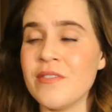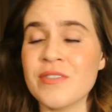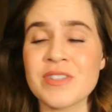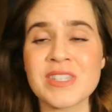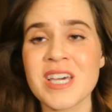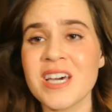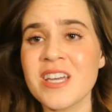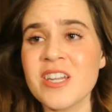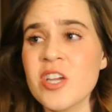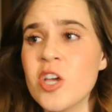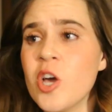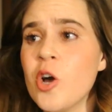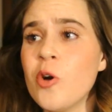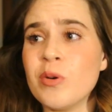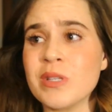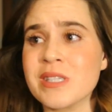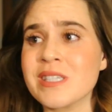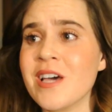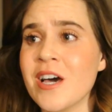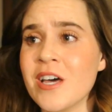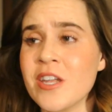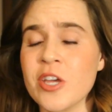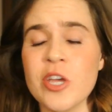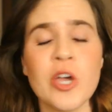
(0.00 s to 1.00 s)
If it's gotta go, it's
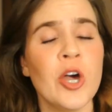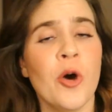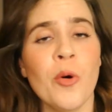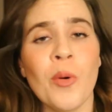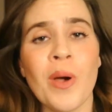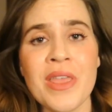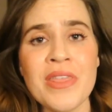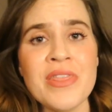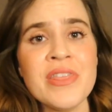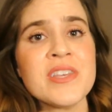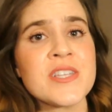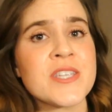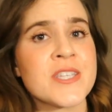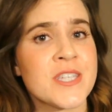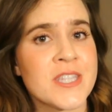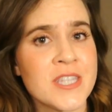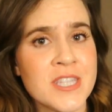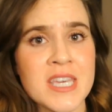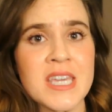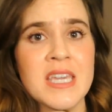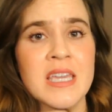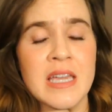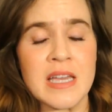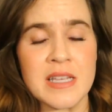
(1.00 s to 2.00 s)
gotta go, and this
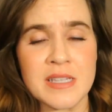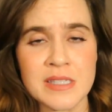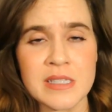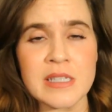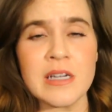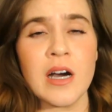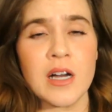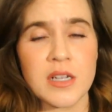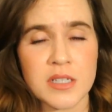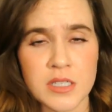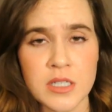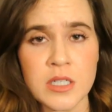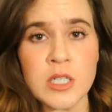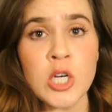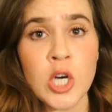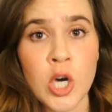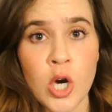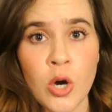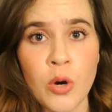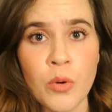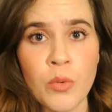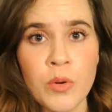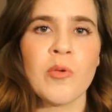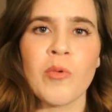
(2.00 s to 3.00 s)
thing has got to
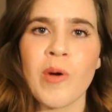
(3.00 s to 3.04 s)
go.